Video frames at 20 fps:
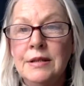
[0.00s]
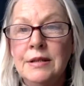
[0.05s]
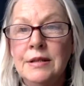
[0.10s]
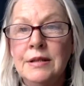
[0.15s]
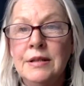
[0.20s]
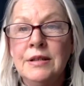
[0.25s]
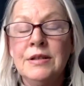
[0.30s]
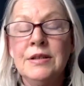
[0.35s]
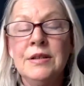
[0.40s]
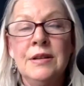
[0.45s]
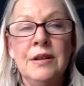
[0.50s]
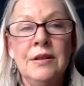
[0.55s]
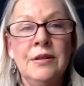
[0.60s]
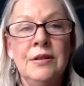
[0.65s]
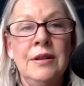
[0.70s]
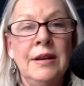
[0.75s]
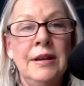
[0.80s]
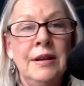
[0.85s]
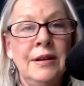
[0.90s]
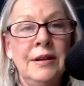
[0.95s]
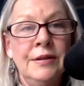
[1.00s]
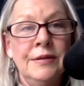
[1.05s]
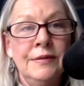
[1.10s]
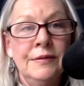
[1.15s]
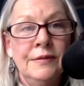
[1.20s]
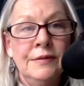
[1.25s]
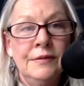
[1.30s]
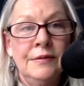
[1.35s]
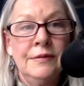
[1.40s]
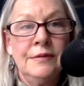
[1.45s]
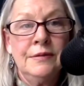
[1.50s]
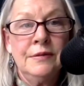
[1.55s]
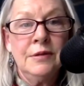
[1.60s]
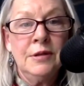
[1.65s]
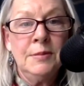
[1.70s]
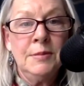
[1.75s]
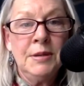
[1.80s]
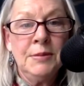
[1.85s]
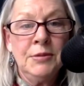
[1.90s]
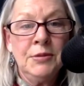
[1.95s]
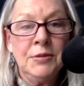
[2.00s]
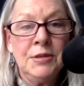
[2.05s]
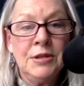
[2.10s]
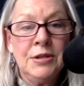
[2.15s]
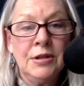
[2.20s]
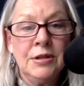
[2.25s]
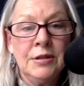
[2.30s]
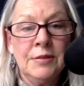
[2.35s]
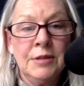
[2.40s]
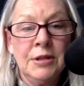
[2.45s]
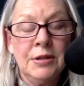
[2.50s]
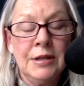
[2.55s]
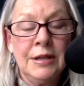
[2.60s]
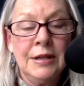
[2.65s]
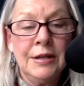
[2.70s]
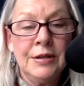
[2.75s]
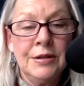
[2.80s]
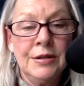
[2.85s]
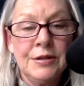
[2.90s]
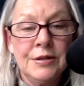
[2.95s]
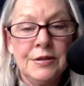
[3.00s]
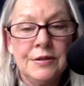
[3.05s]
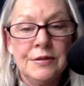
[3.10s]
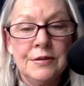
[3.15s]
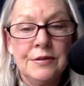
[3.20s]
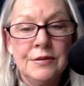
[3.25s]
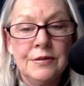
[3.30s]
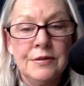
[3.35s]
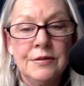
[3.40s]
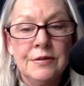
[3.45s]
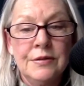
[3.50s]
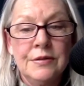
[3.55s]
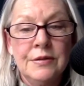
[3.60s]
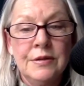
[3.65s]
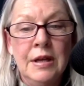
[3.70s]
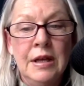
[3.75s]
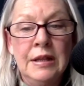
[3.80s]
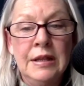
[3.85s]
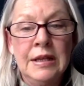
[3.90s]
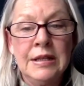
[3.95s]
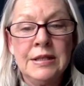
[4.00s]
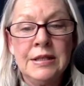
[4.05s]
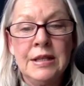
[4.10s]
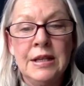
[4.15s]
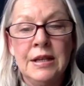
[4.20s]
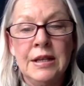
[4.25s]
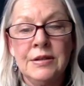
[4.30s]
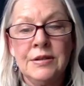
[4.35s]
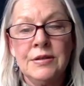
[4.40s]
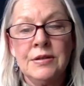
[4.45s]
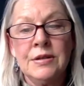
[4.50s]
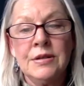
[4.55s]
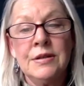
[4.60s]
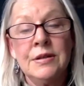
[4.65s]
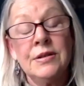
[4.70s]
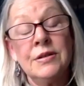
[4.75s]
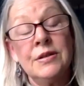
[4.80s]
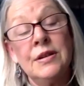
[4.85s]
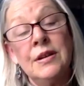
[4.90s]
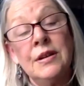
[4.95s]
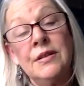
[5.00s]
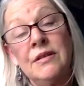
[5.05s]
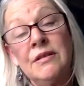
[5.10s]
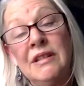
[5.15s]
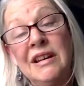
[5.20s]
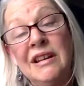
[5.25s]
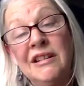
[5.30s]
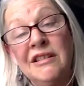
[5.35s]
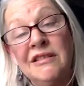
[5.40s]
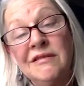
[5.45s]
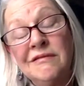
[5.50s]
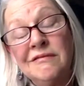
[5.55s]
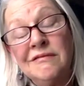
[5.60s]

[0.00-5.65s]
there's another layer. Remember, we talked about layers. And that's the answer, is there's another layer.